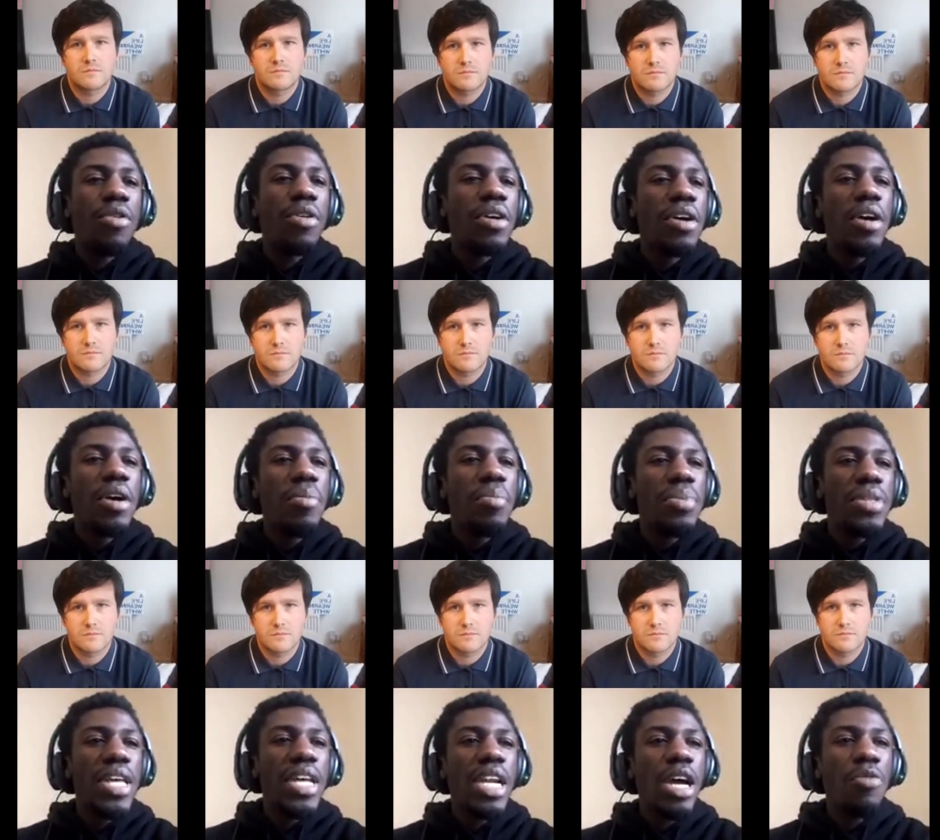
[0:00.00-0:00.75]
Speaker 1: But then I
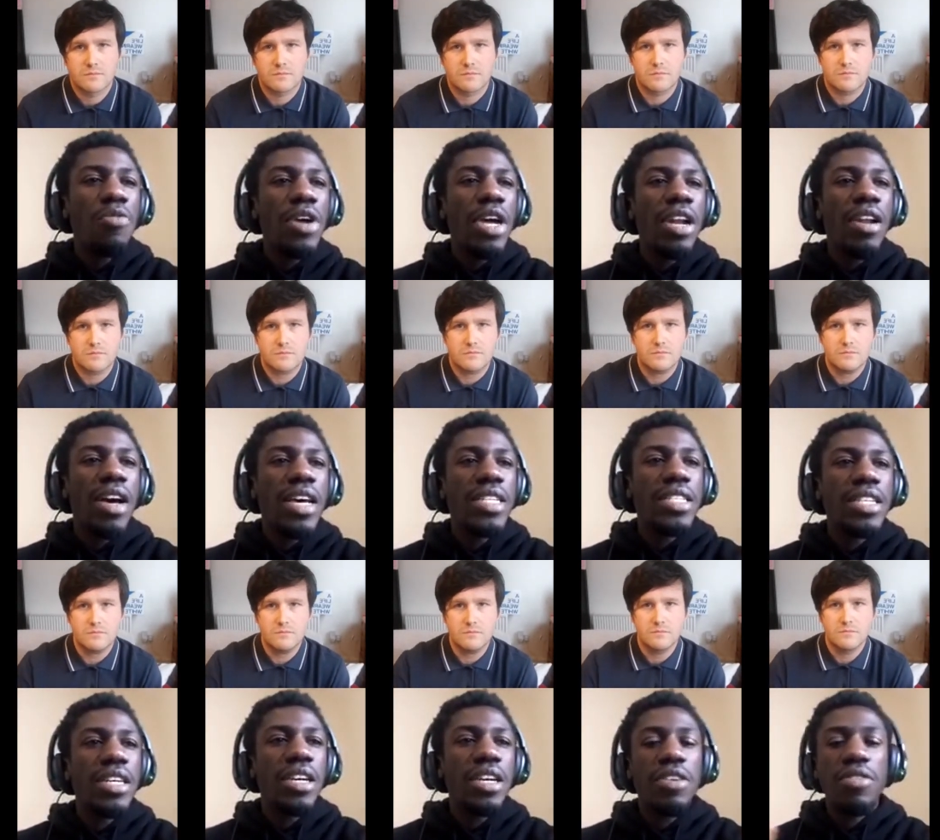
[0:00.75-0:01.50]
realized that
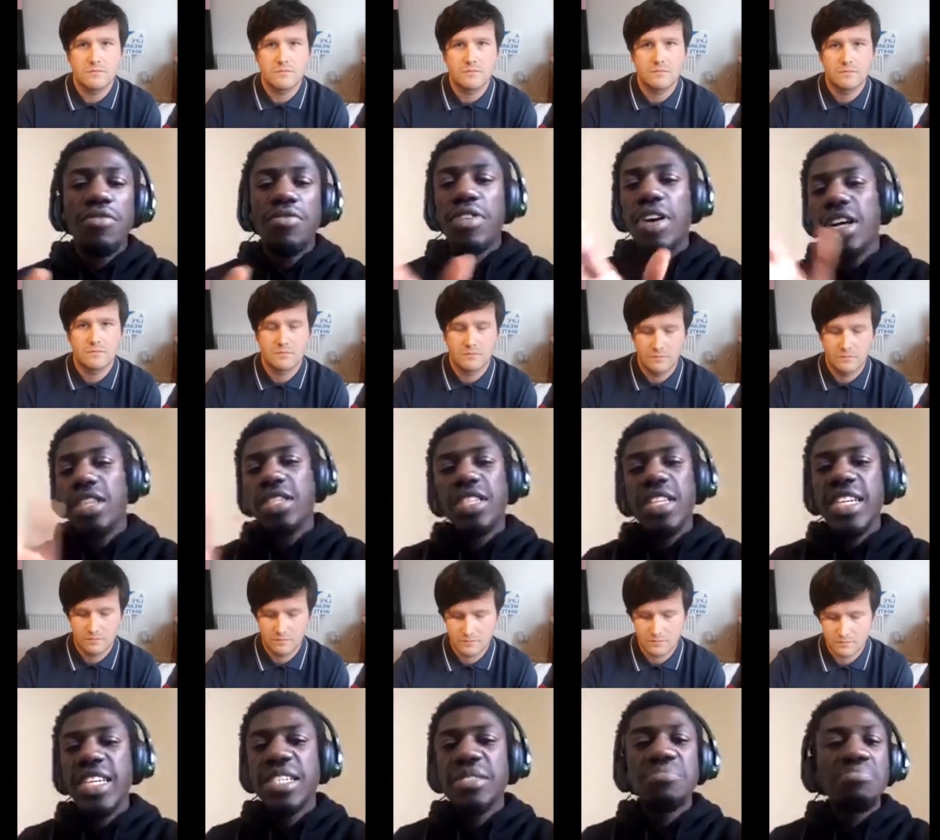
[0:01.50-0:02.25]
conversely,
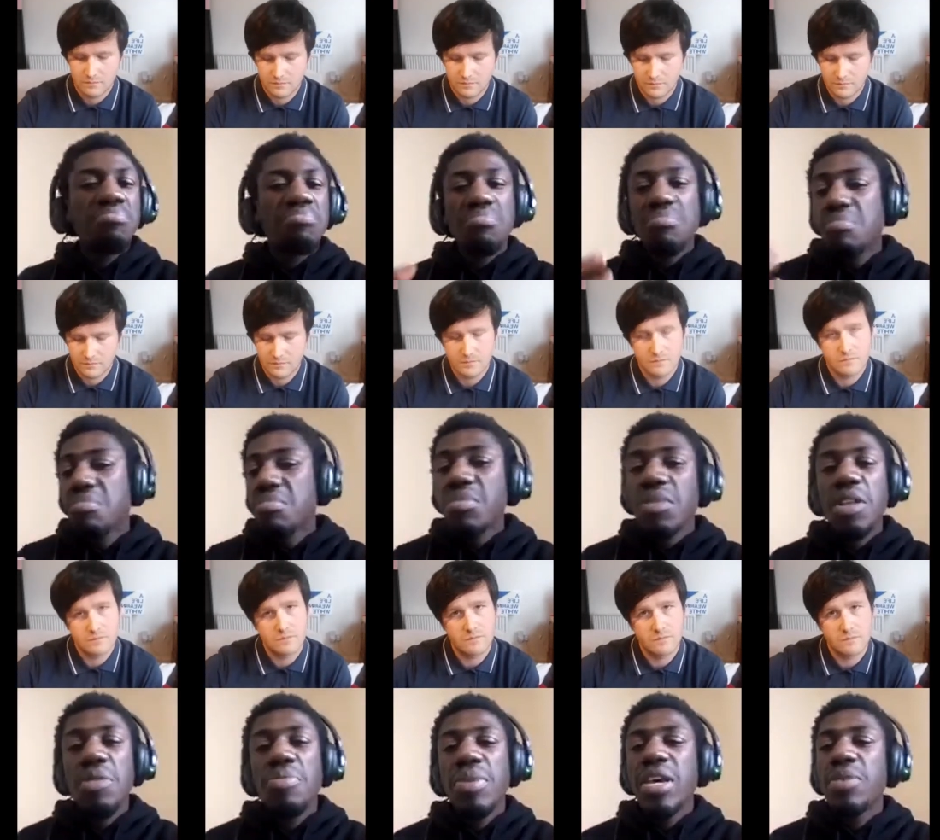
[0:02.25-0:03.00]

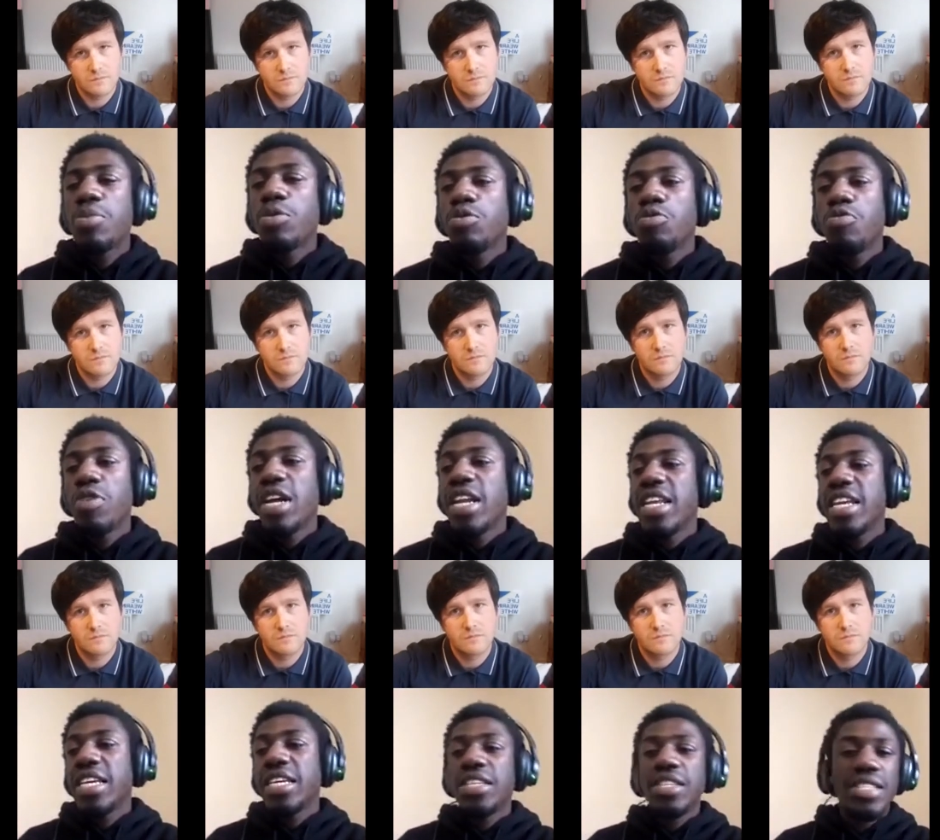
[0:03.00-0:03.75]
people really
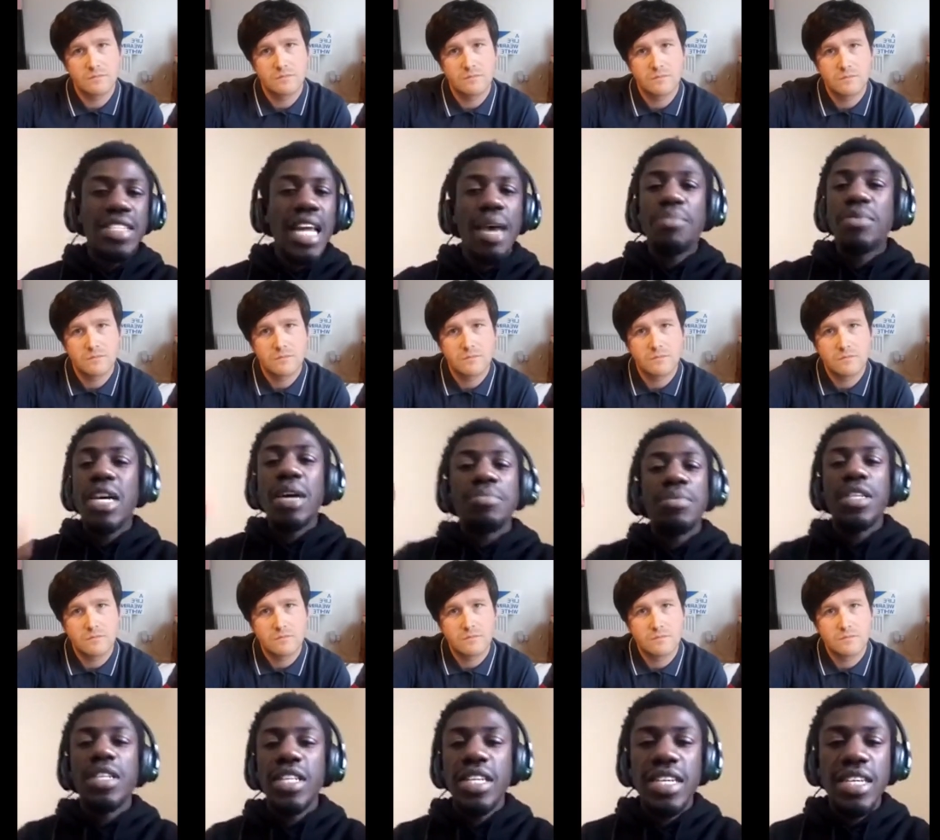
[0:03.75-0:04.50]
stepped up to
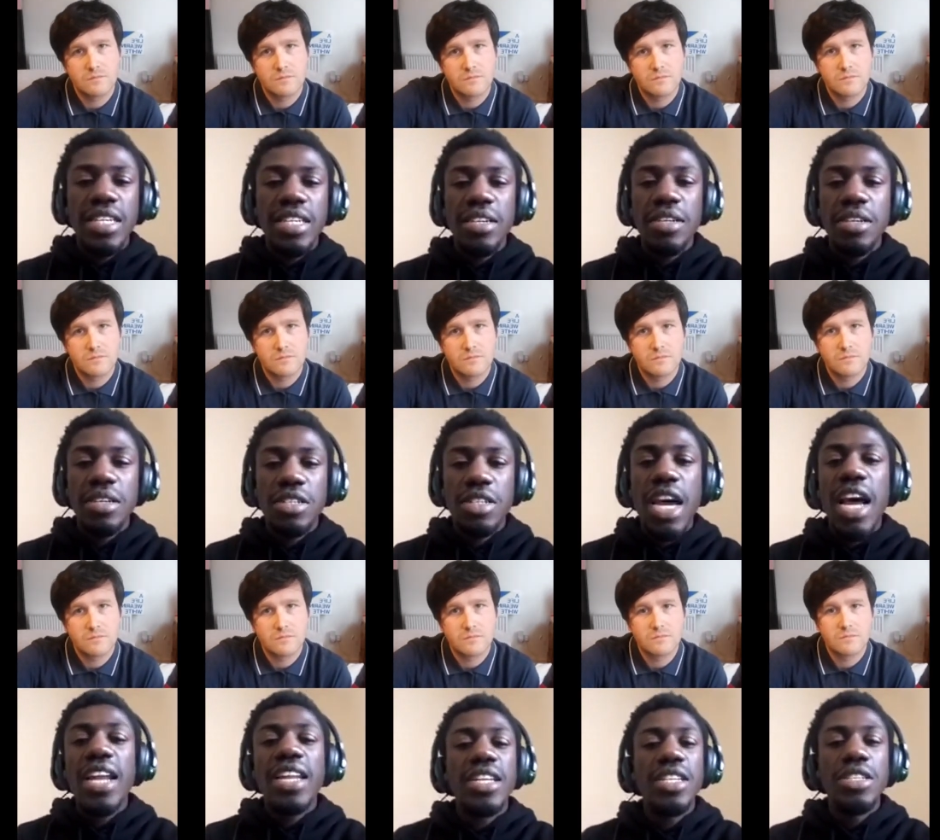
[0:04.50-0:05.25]
the
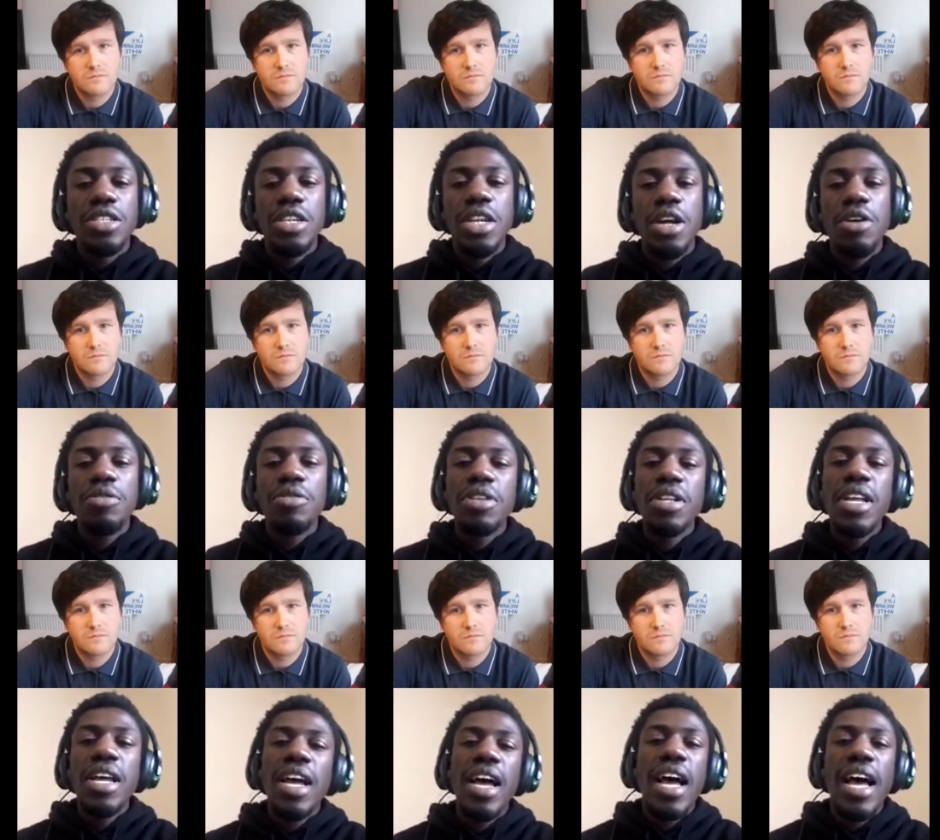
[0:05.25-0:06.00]
challenge, you know,
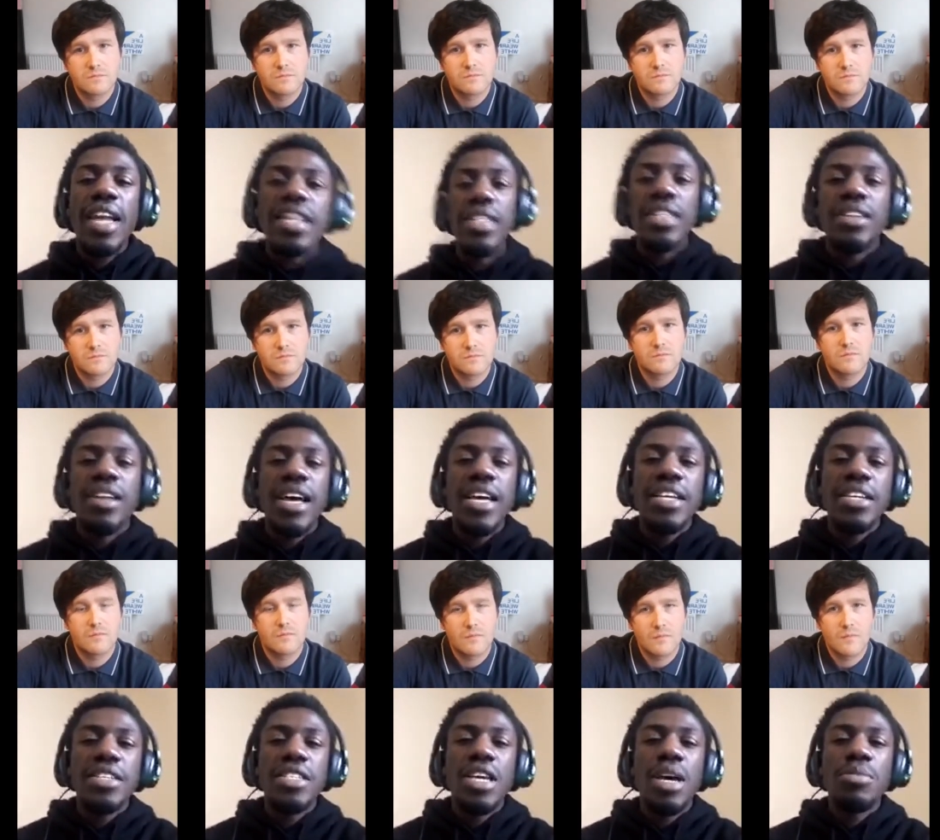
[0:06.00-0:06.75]
and like in
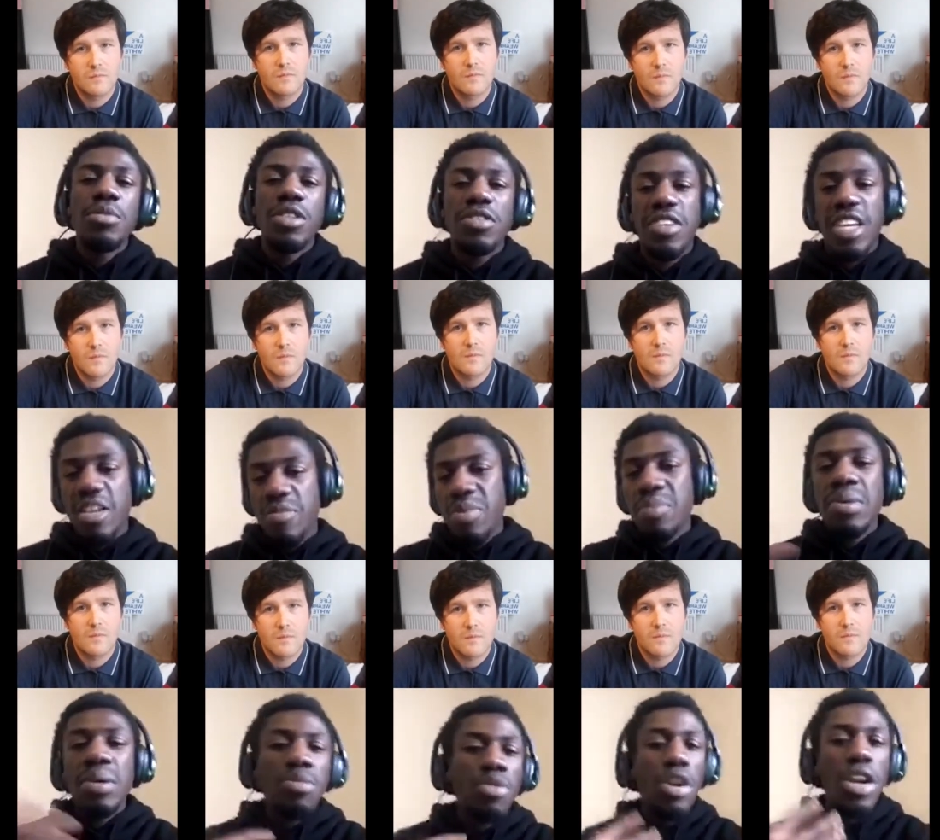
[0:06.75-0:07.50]
terms of keeping people
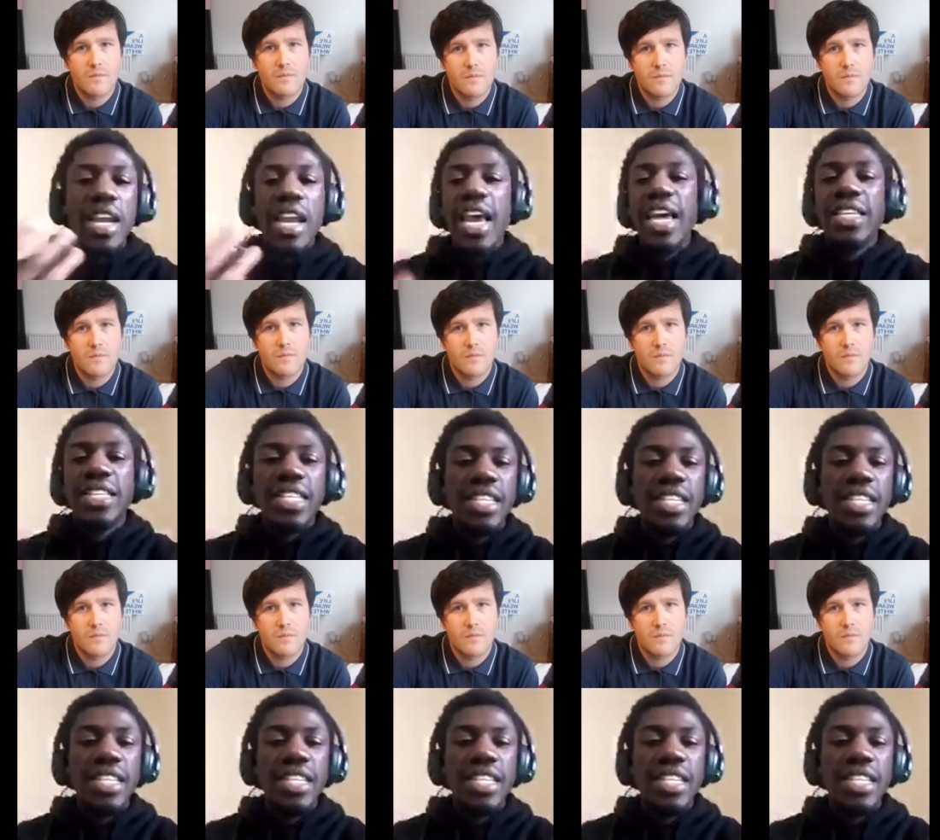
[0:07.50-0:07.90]
connected and